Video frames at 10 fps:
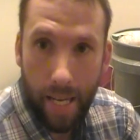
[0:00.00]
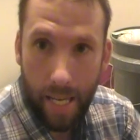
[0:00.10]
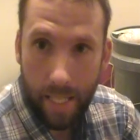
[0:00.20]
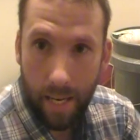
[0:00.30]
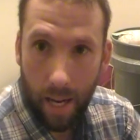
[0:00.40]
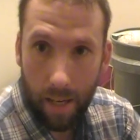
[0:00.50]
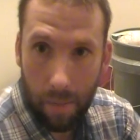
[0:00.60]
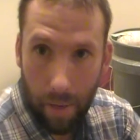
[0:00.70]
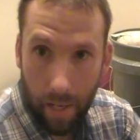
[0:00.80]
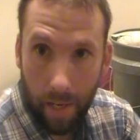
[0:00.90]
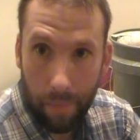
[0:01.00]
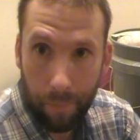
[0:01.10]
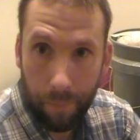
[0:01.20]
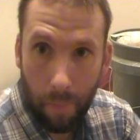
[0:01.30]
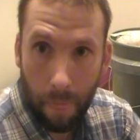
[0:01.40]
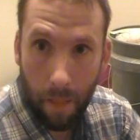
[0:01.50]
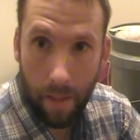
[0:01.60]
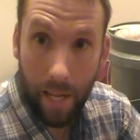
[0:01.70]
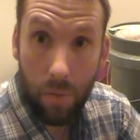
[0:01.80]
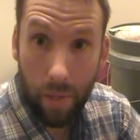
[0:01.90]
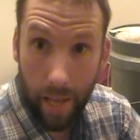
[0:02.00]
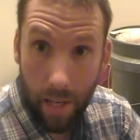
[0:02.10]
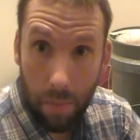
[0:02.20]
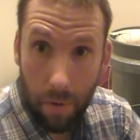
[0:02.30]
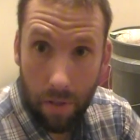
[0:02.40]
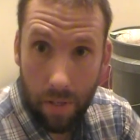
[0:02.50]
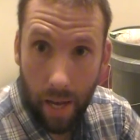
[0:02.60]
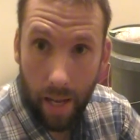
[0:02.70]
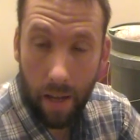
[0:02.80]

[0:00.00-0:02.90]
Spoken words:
is not going to make it. That's what the experts say.